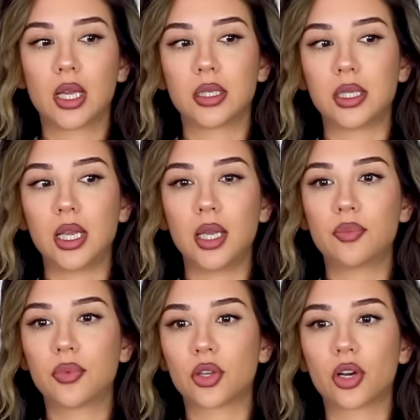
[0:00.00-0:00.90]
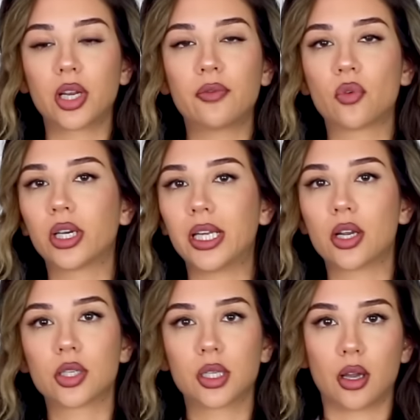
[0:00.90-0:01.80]
See, 30, 40
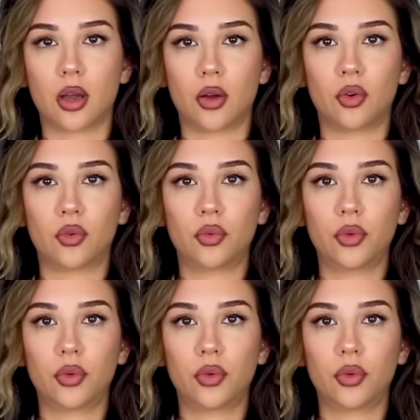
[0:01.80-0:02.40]
years ago,